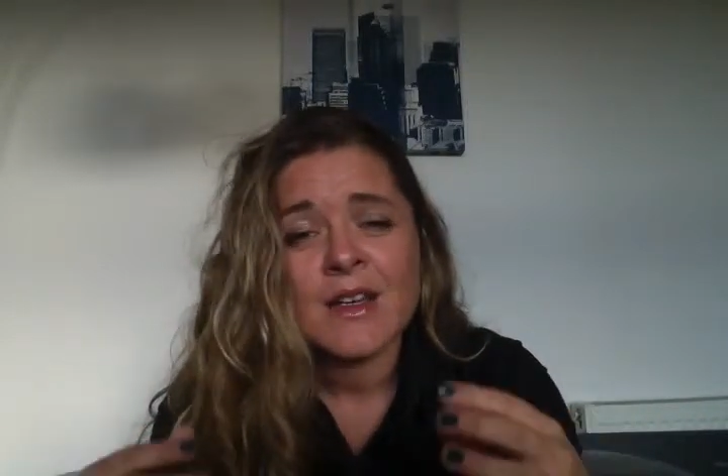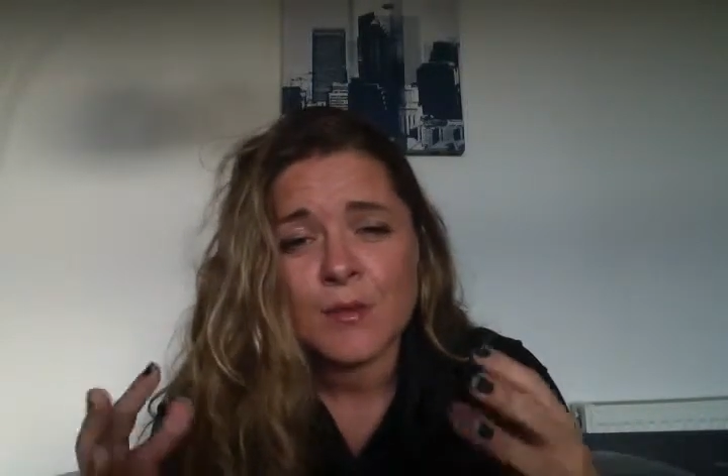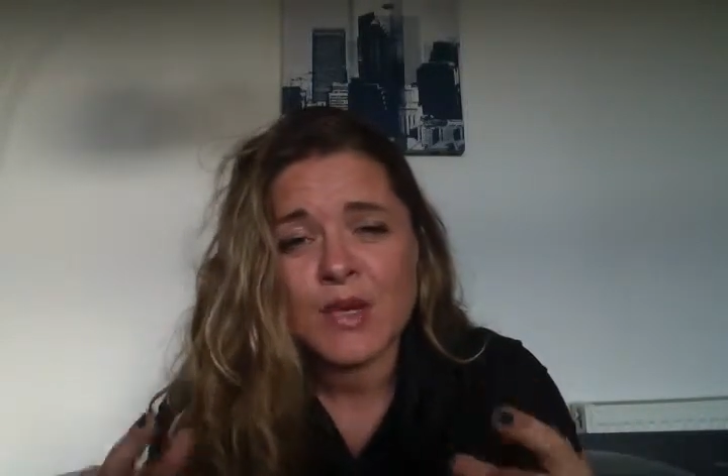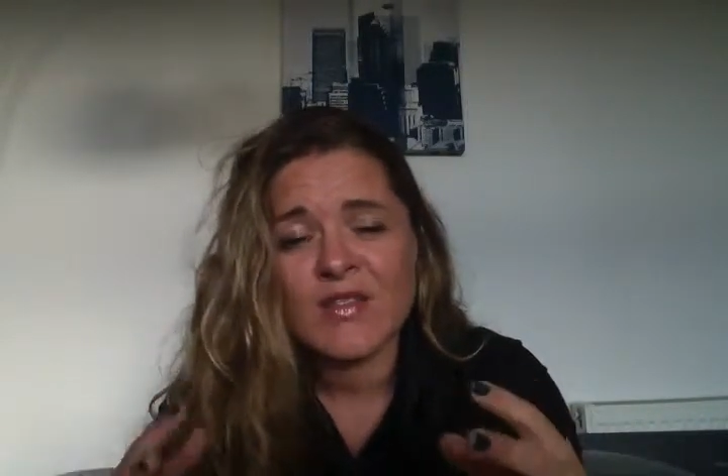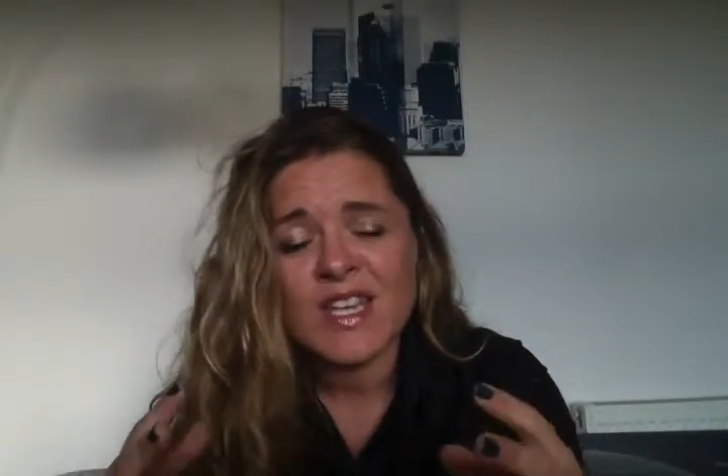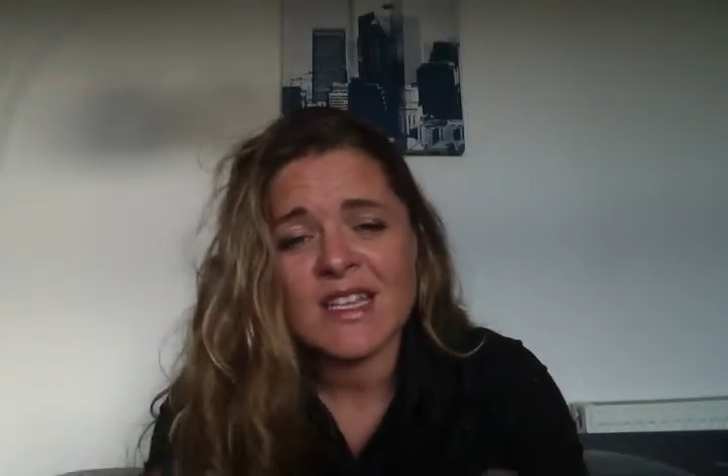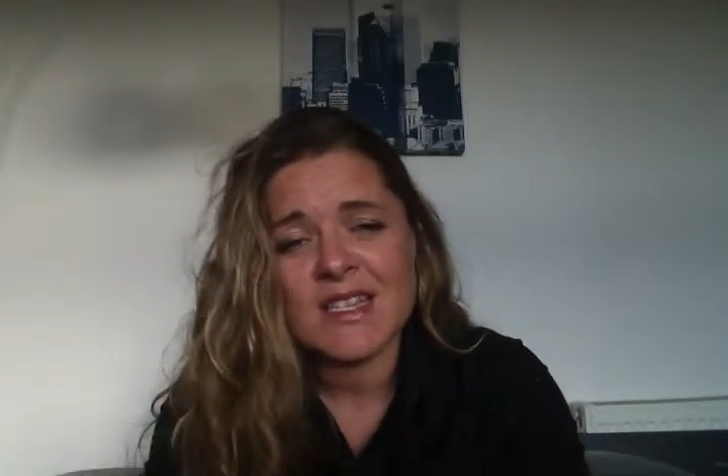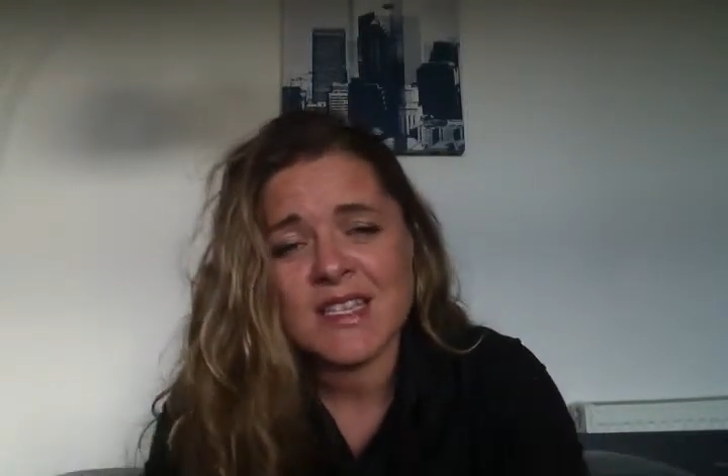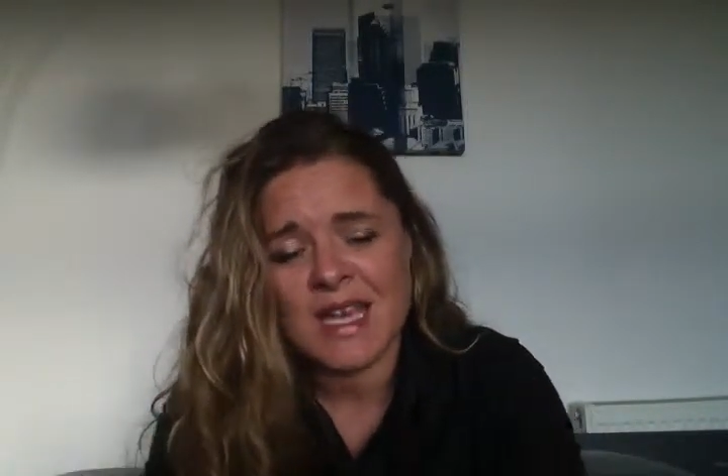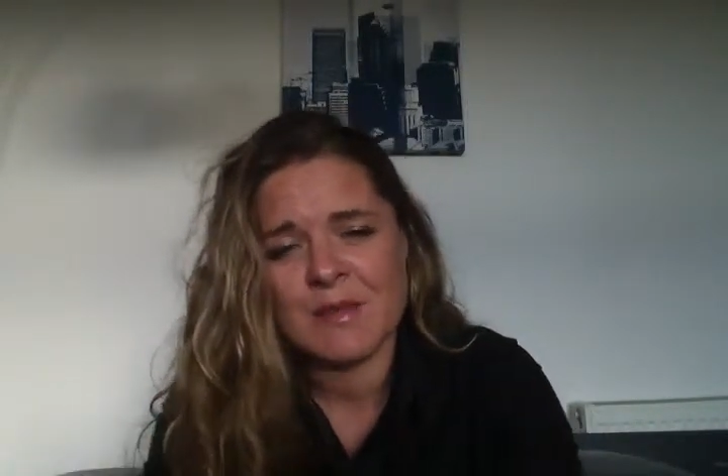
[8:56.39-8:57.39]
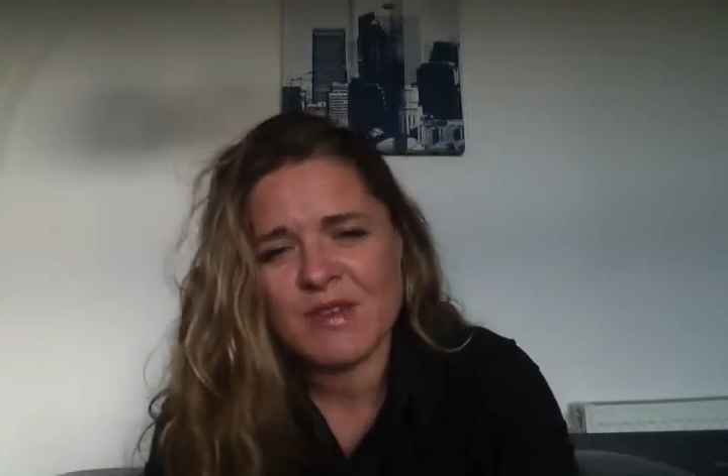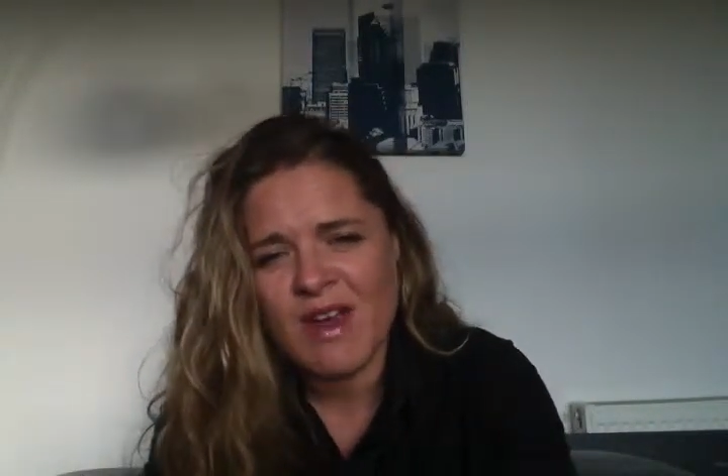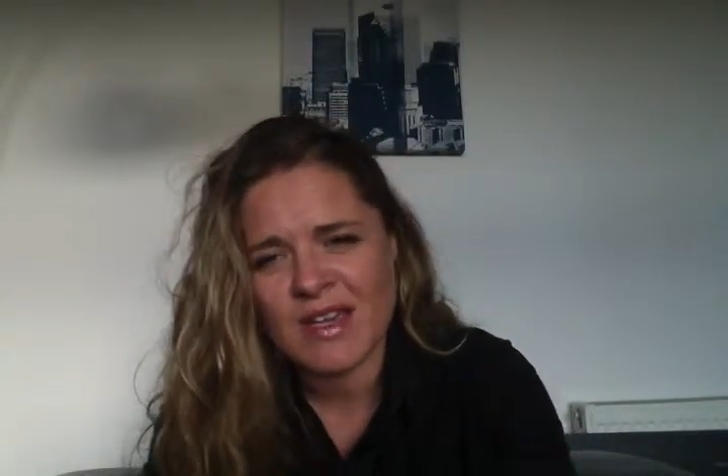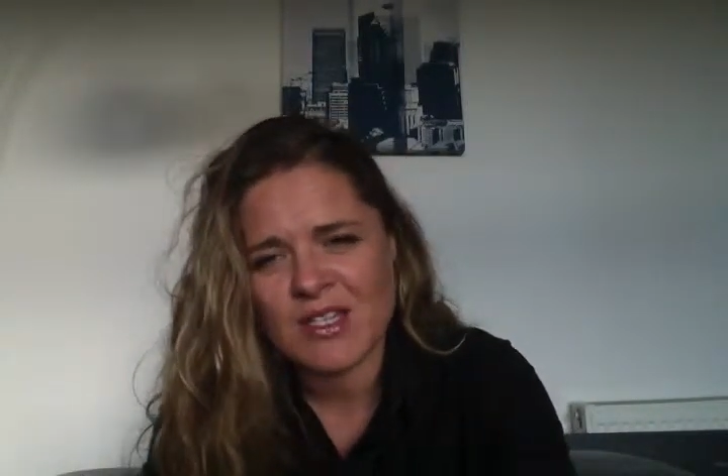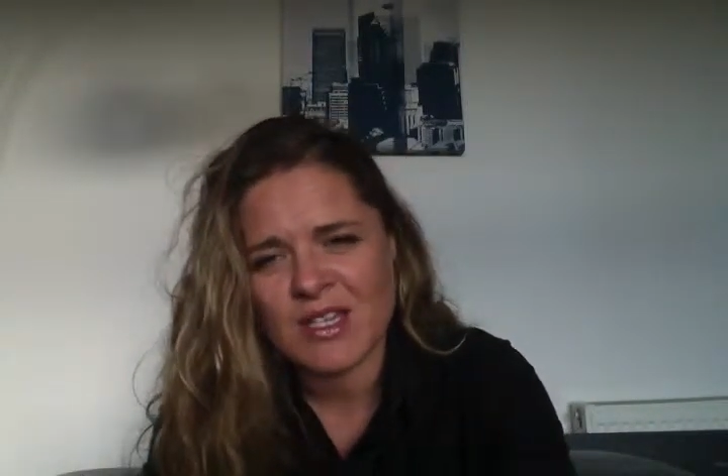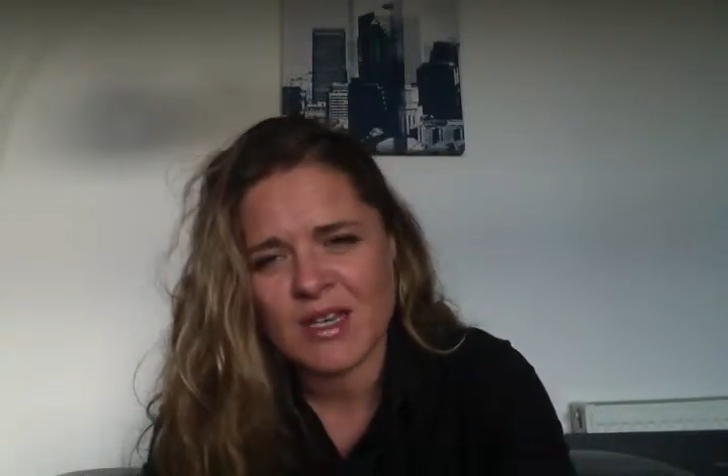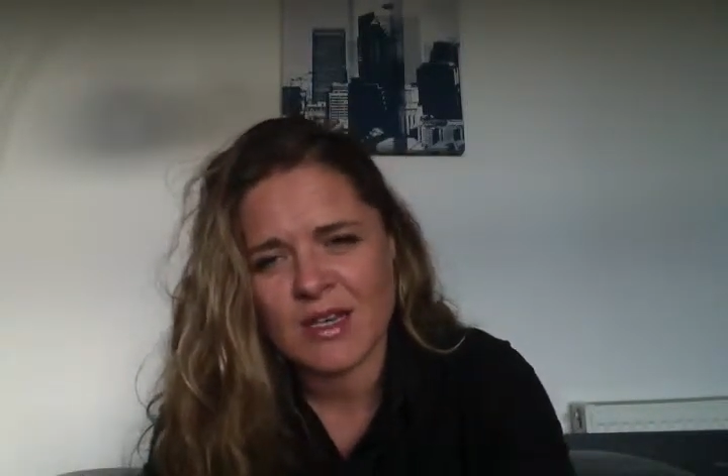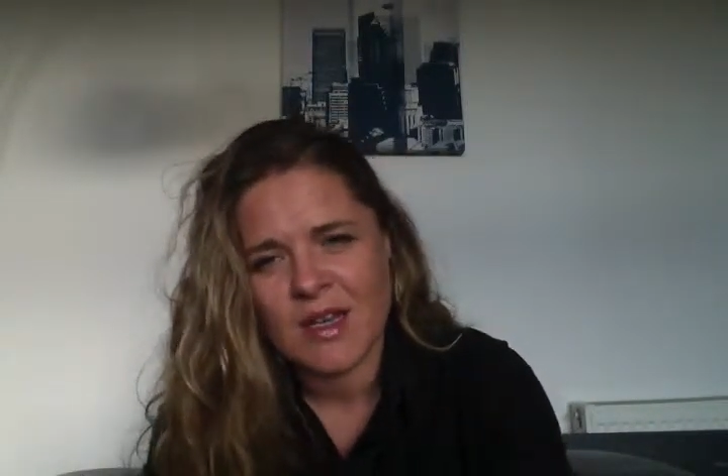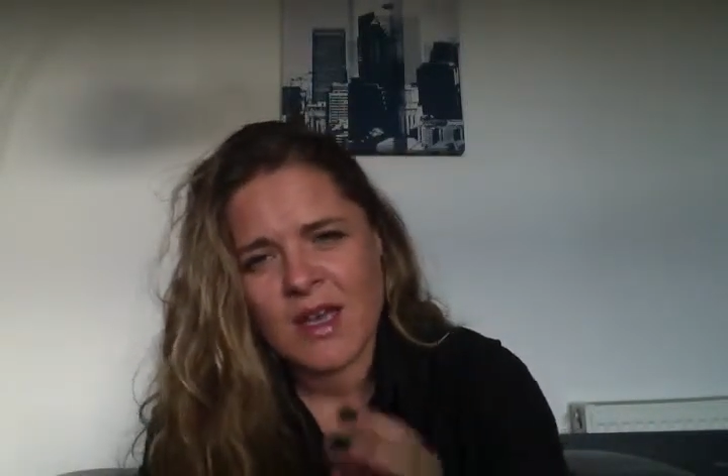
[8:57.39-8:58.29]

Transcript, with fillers: moving in the same direction.